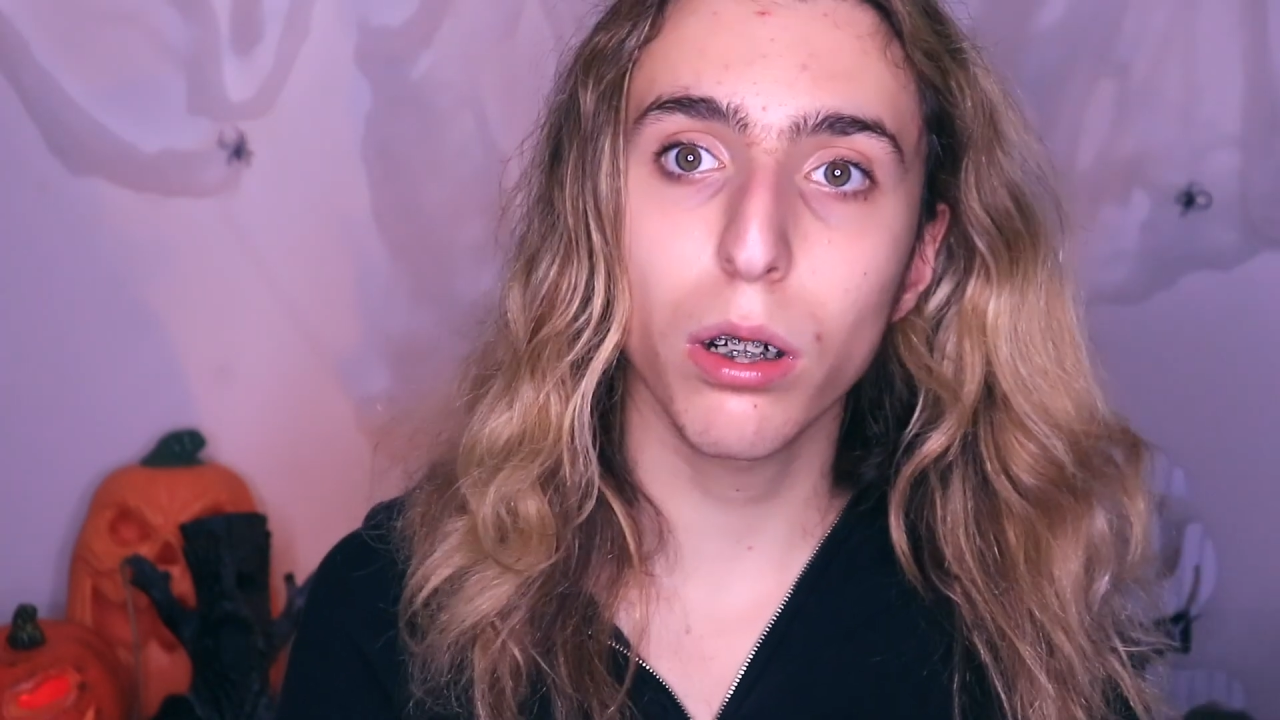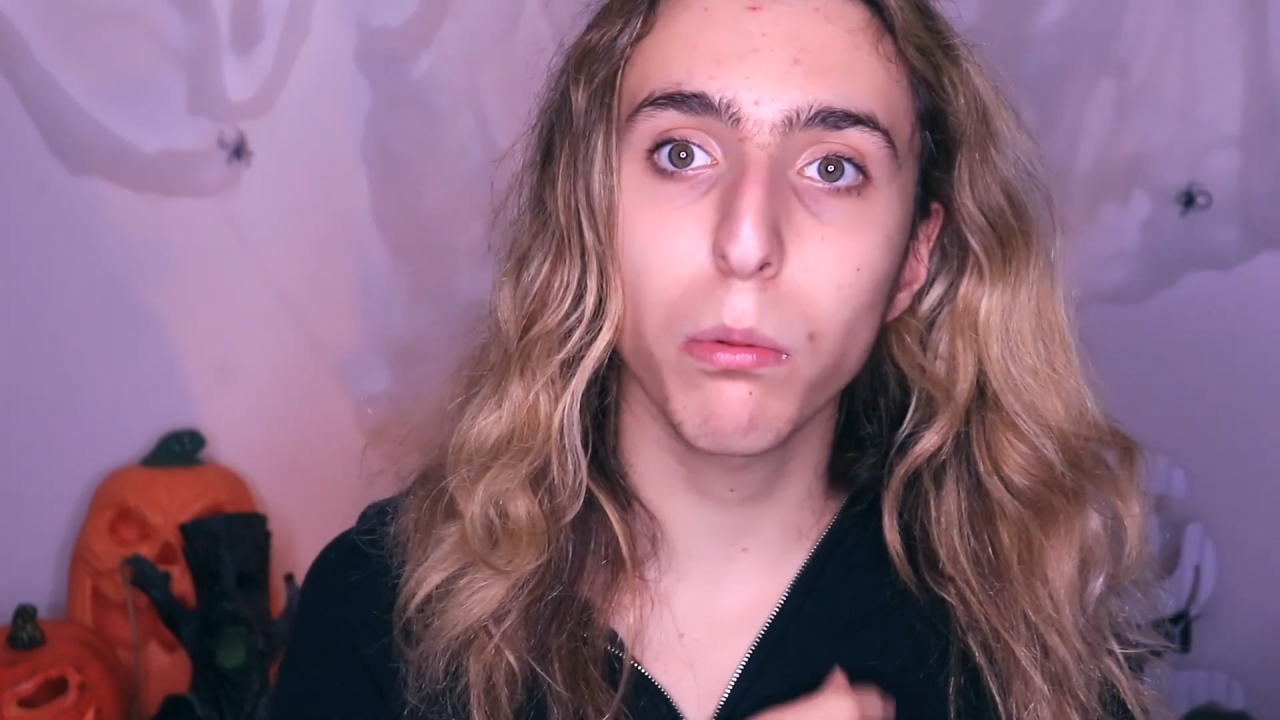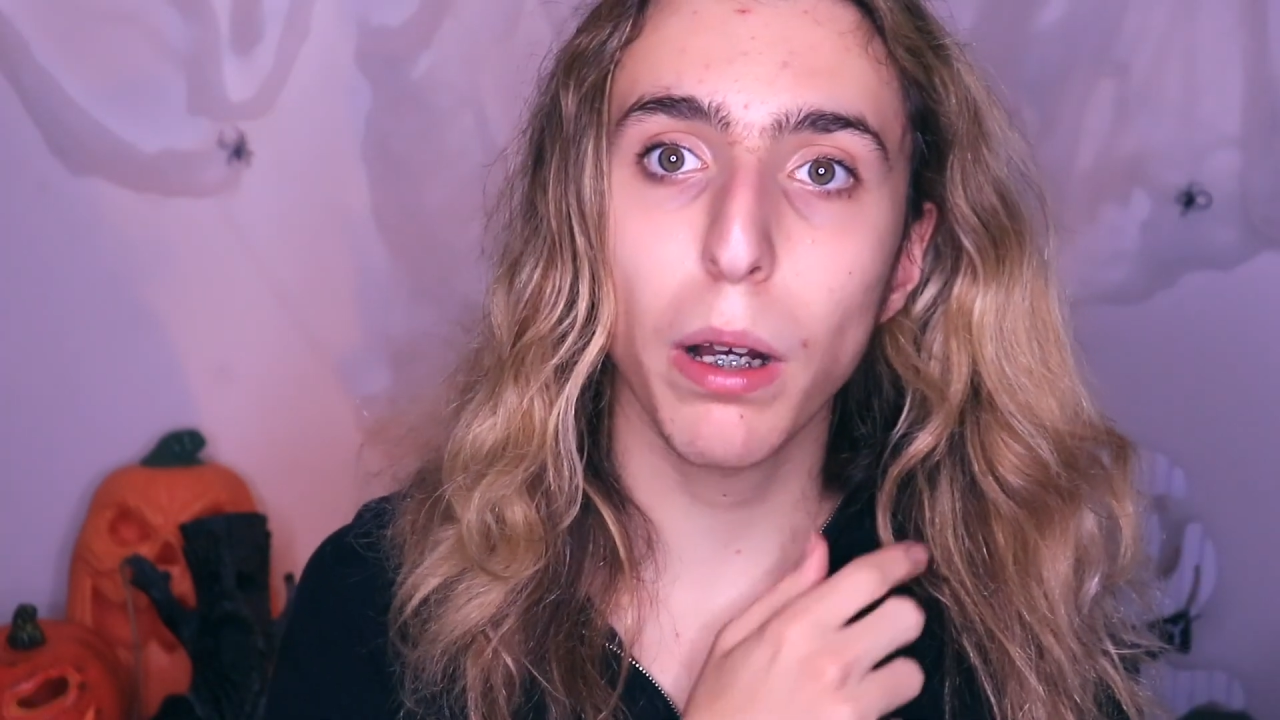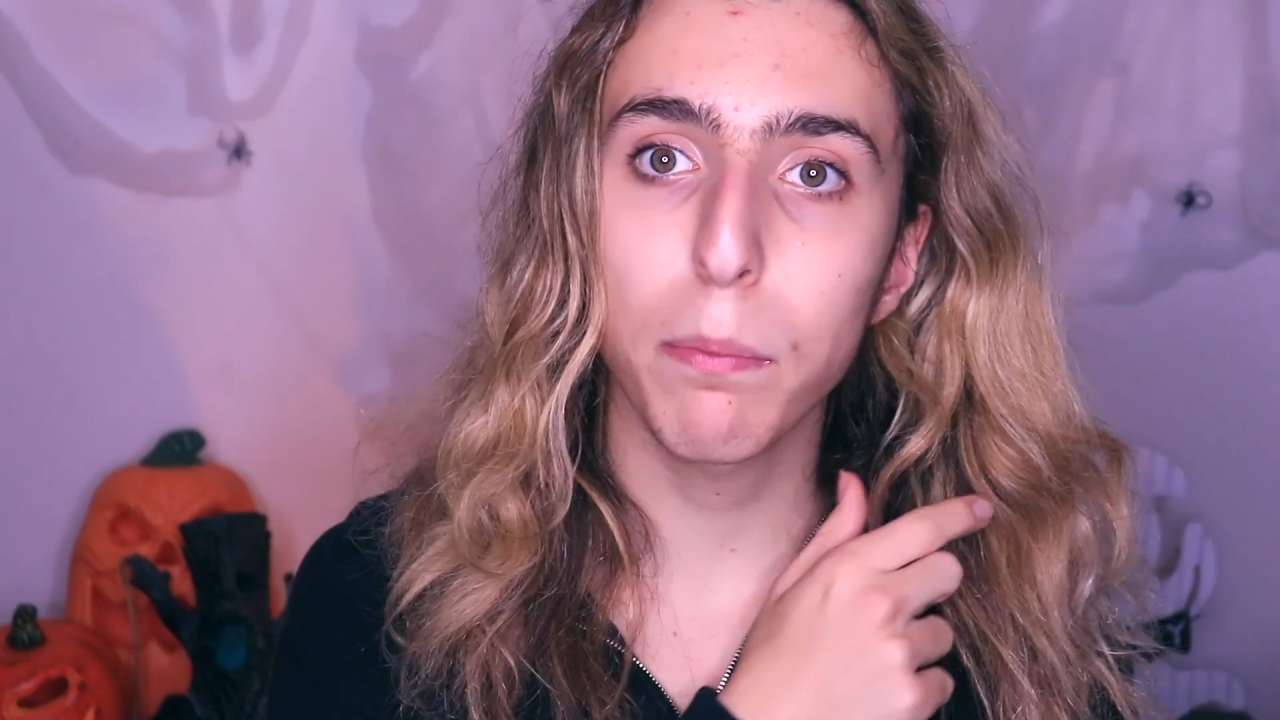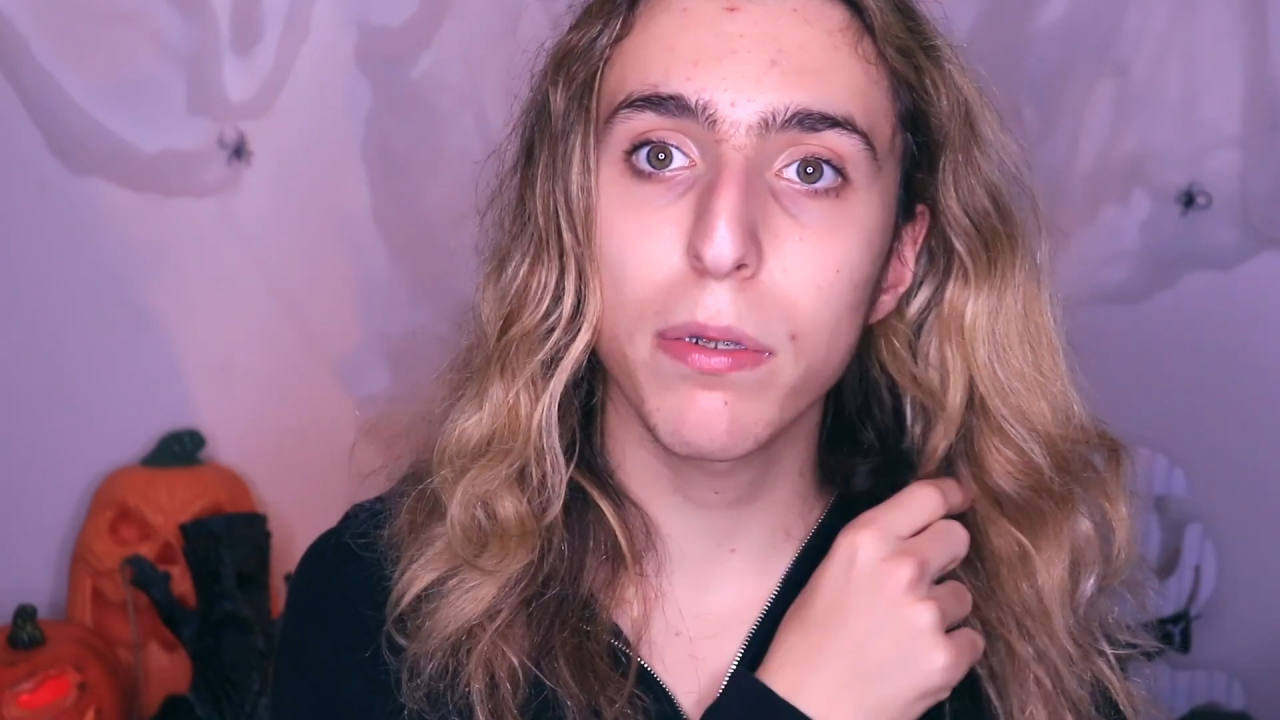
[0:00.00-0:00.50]
her
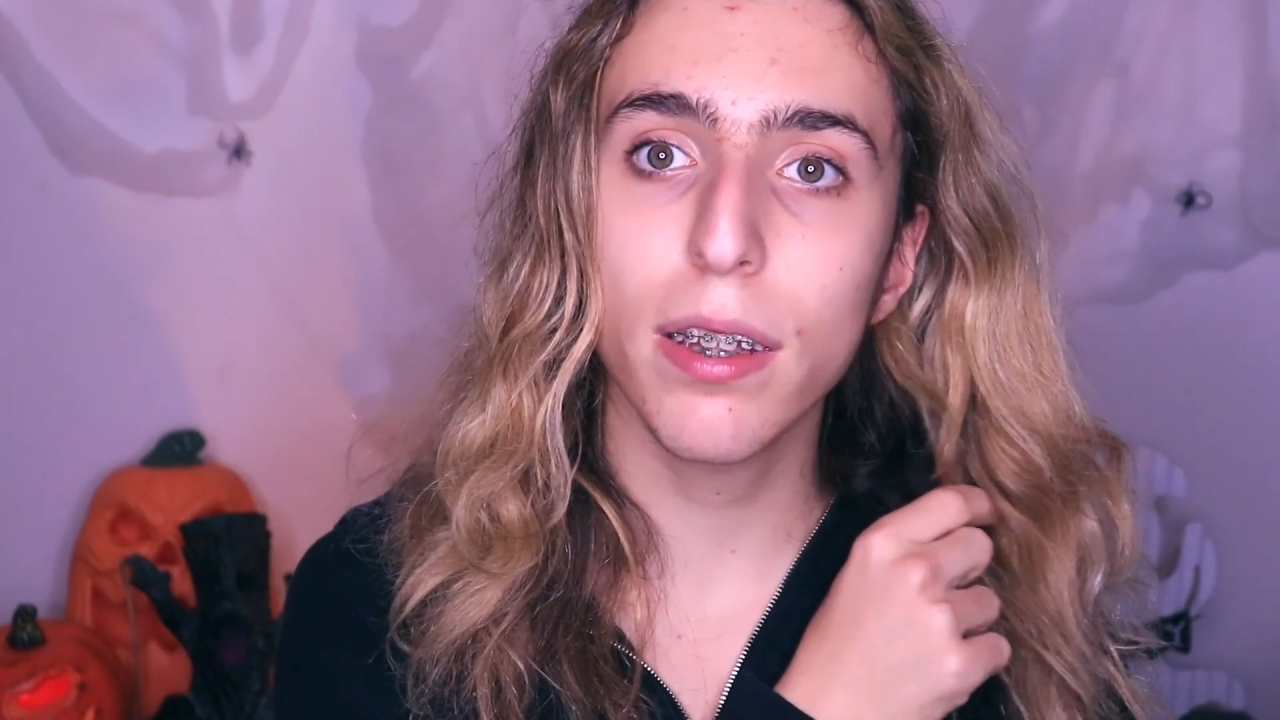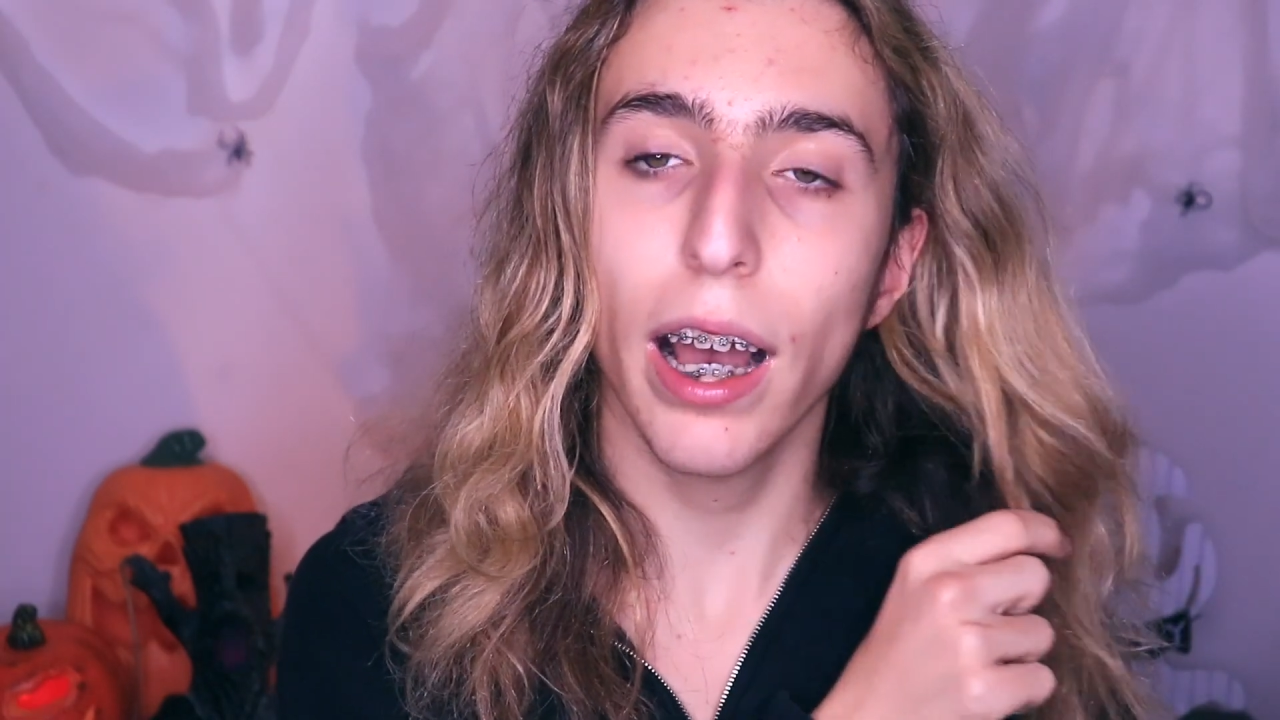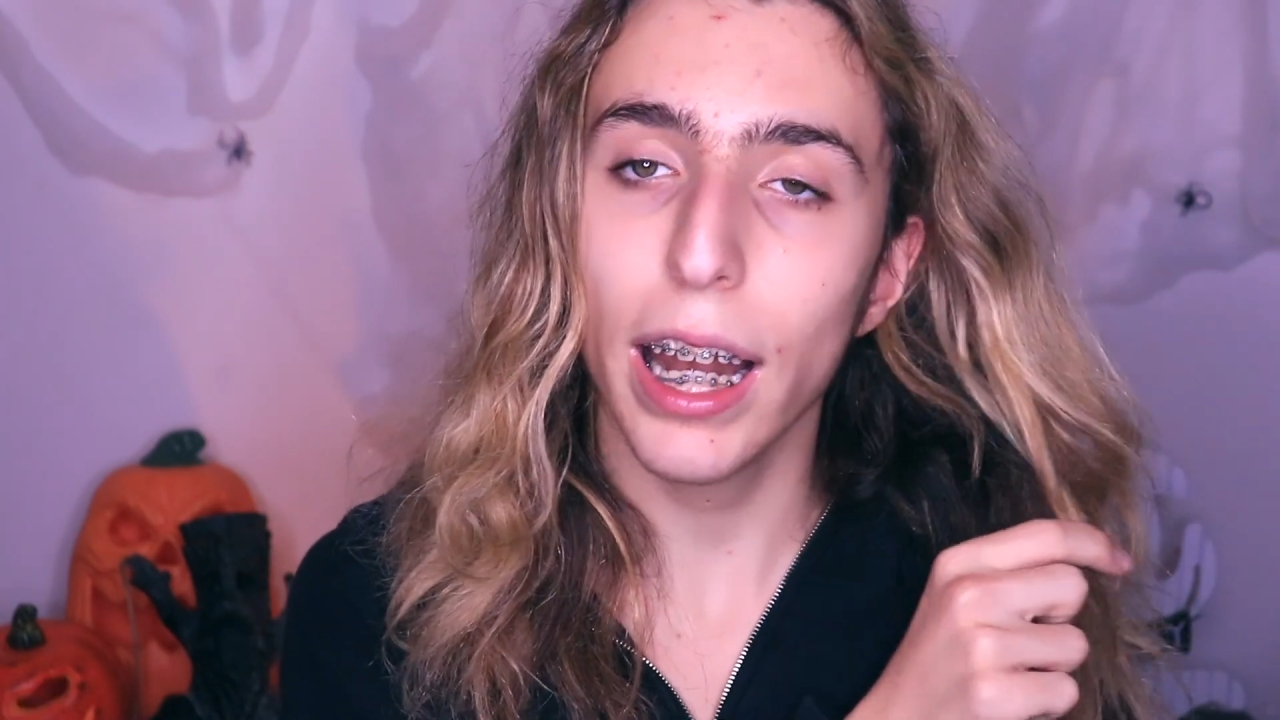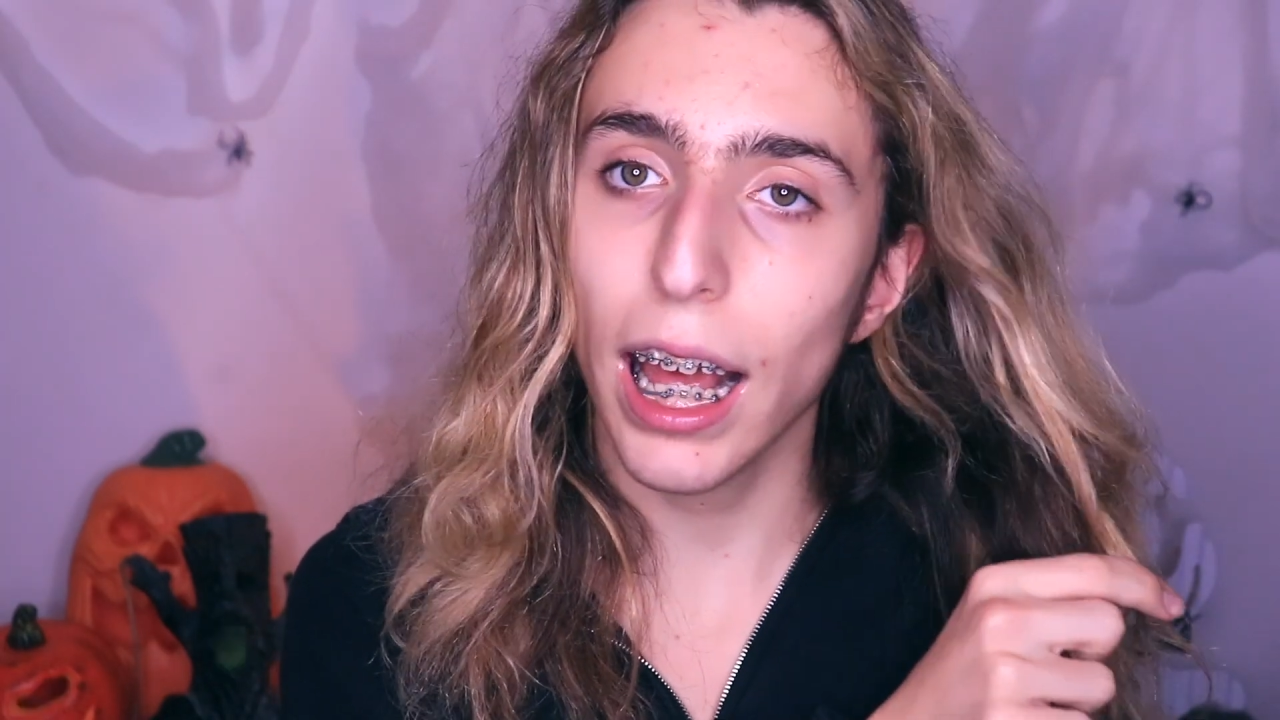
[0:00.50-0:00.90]
website